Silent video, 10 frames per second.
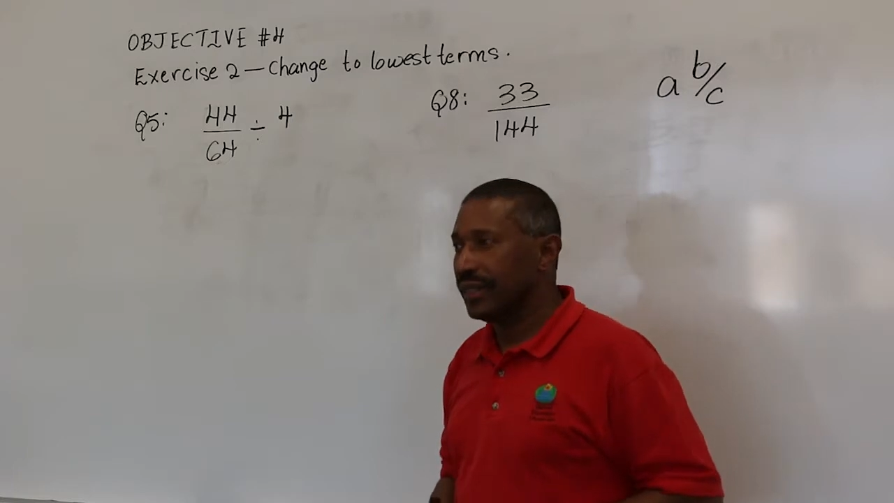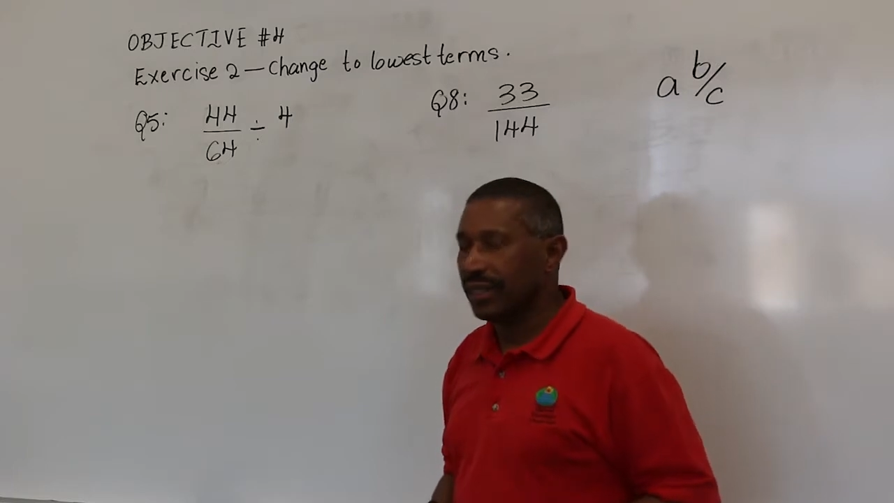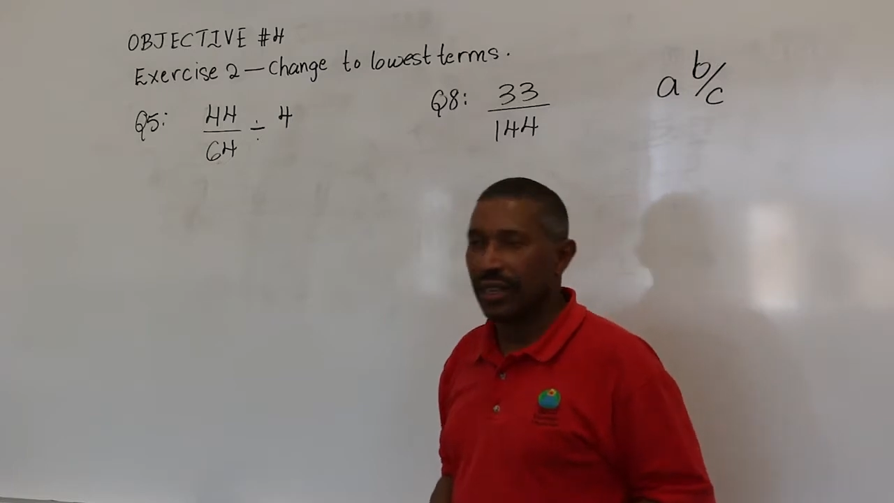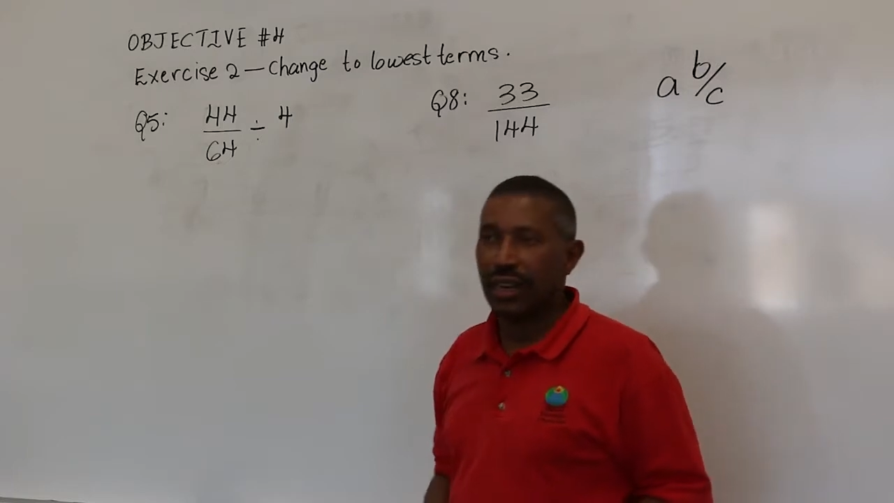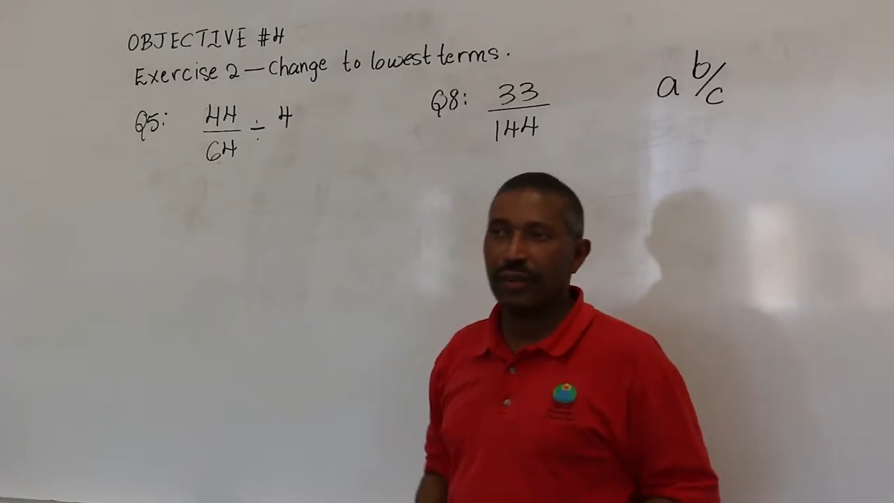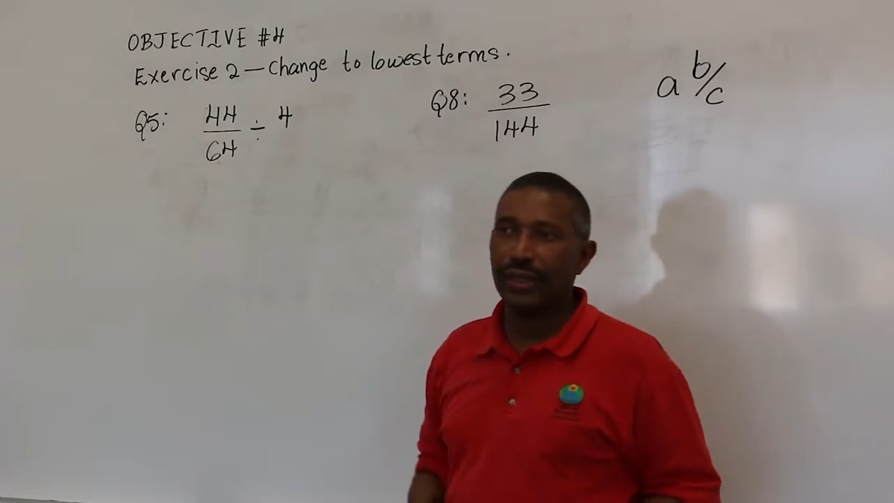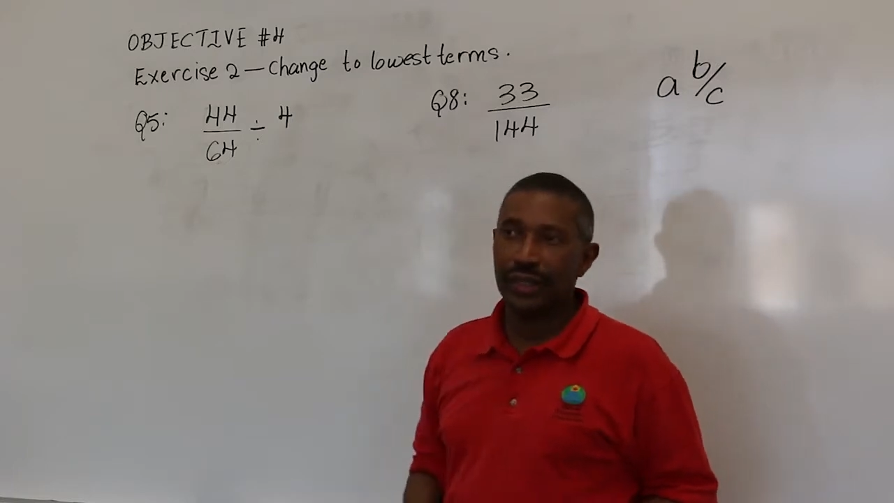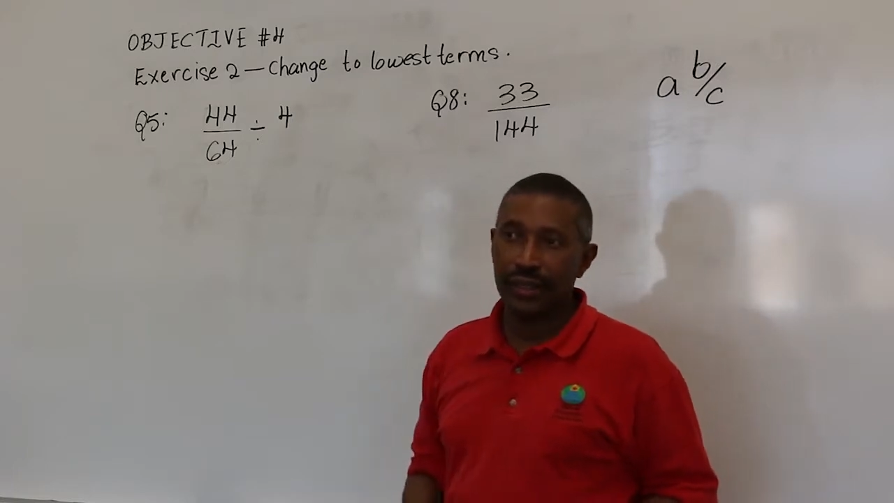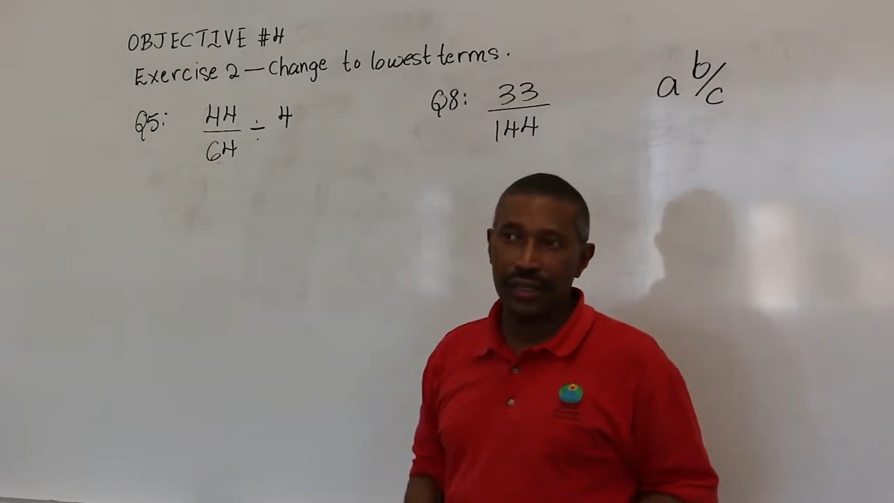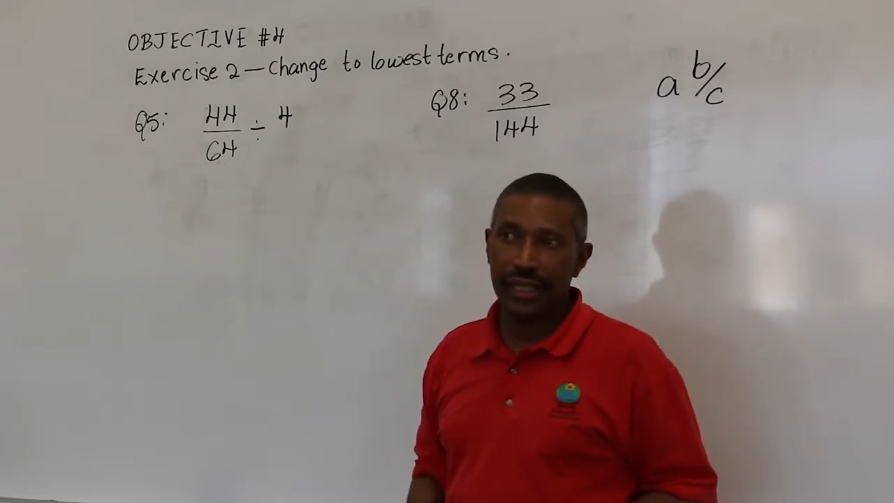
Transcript: us a common